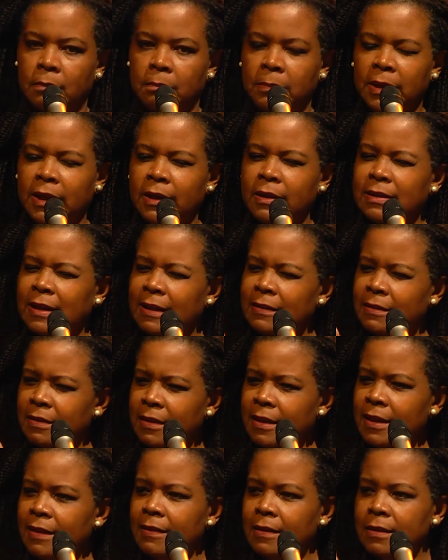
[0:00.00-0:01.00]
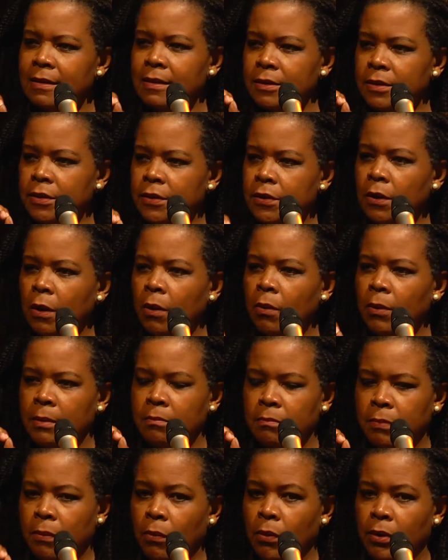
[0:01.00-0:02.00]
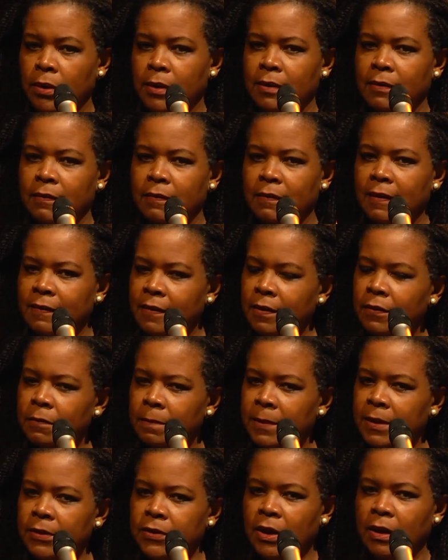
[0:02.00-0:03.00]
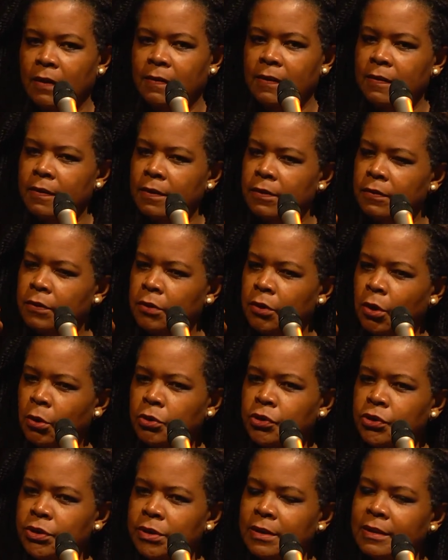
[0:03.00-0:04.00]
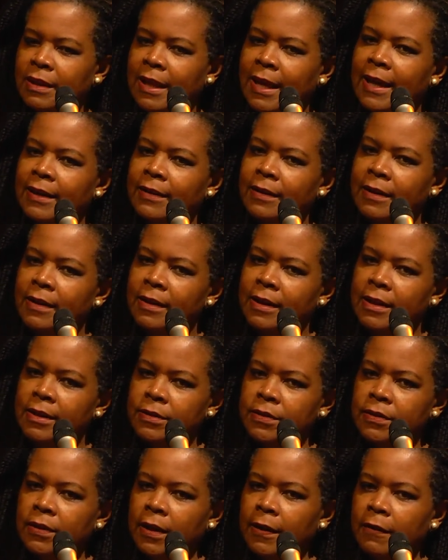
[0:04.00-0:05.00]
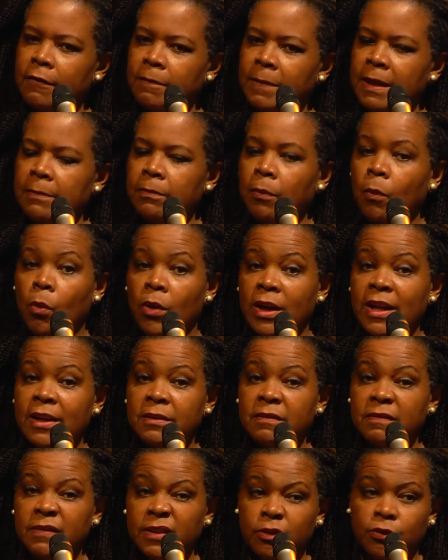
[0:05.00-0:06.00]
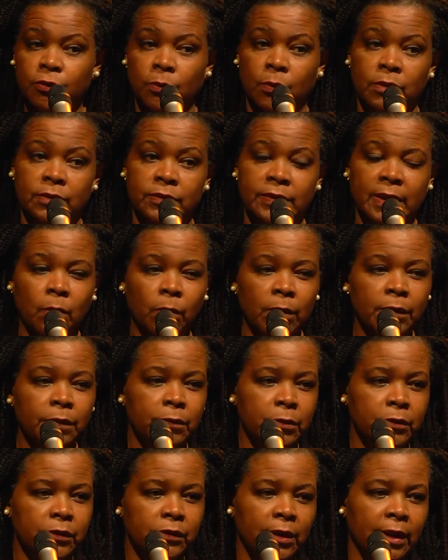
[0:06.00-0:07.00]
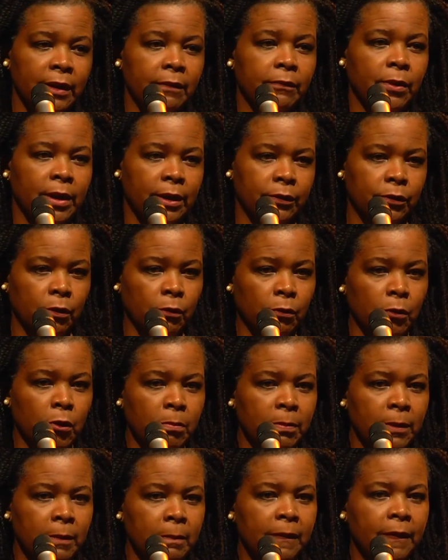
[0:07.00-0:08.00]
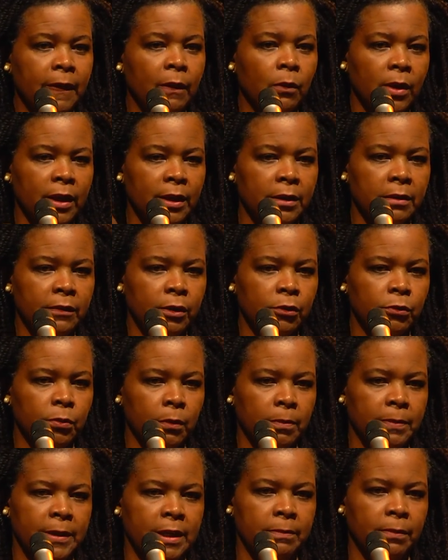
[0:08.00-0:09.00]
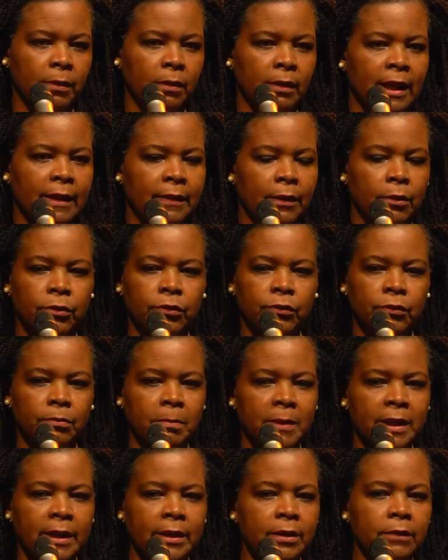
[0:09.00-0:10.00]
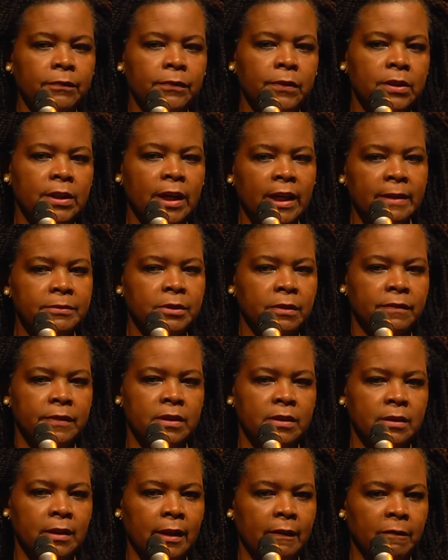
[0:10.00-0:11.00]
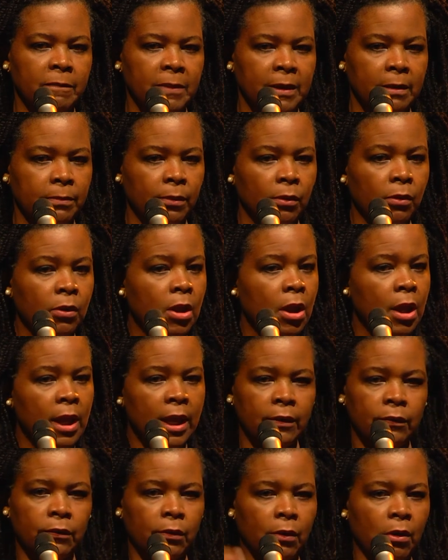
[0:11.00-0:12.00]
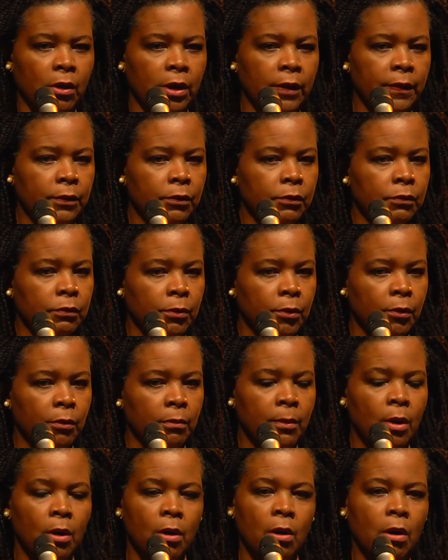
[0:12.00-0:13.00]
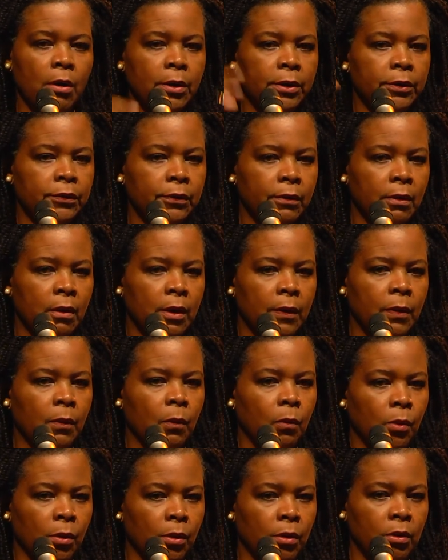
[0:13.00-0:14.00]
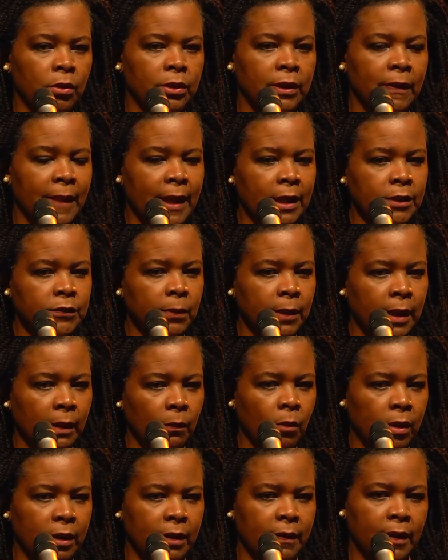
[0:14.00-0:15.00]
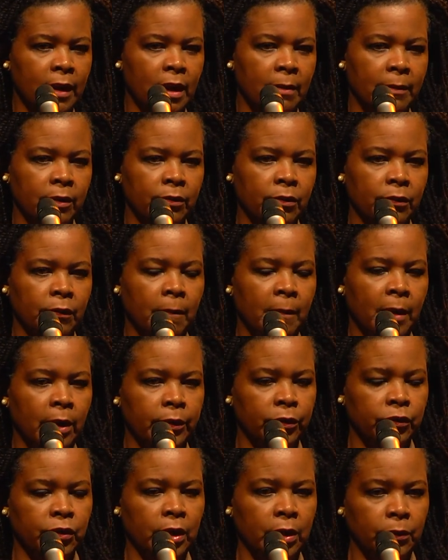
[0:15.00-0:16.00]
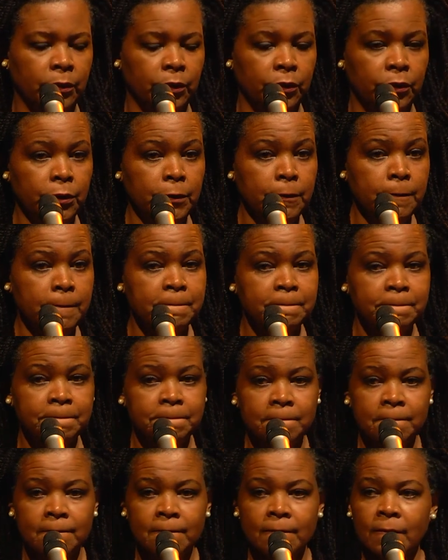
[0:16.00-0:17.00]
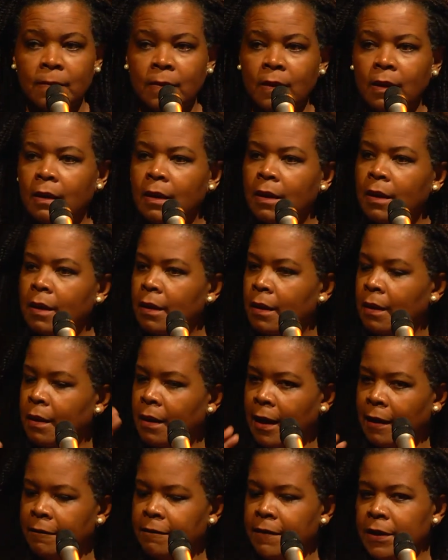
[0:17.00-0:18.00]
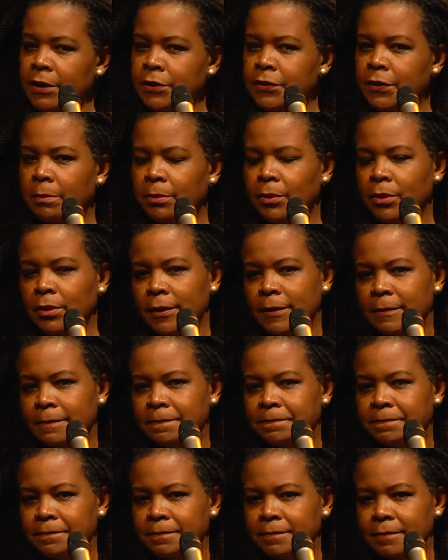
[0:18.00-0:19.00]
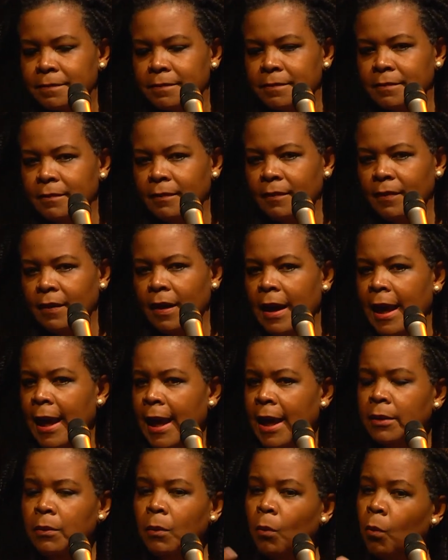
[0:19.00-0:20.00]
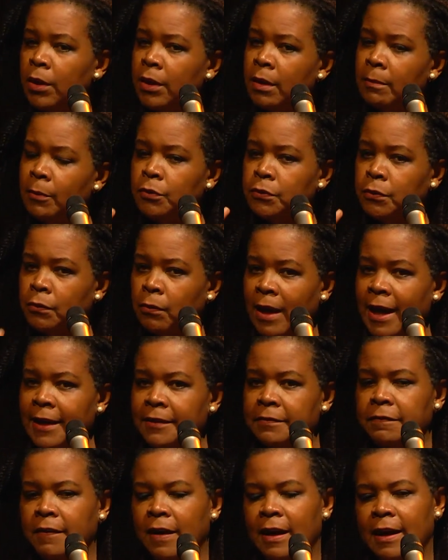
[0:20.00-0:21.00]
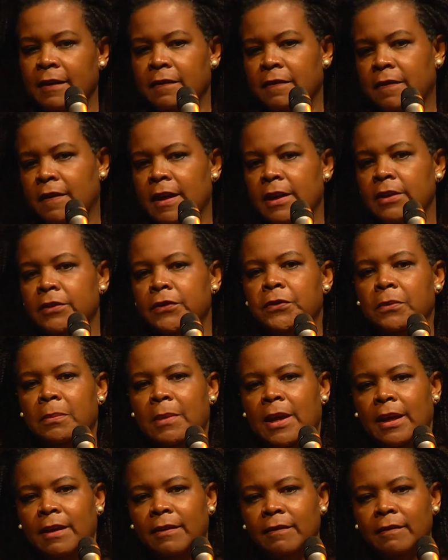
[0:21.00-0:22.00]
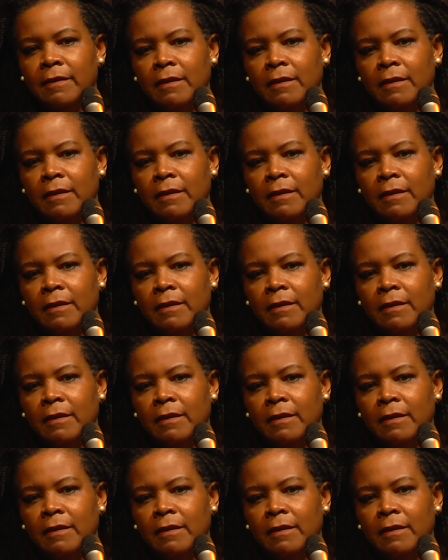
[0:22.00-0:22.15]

because I think that it's so important that this be done, that this notion that enslaved people were individuals. They went through slavery as a group, but they were individual people, and there's many different types of enslaved people as there are in this room or as there are in the world. And that's what I wanted the Hemingses of Monticello to do. I finished the book, and one of the most gratifying things to me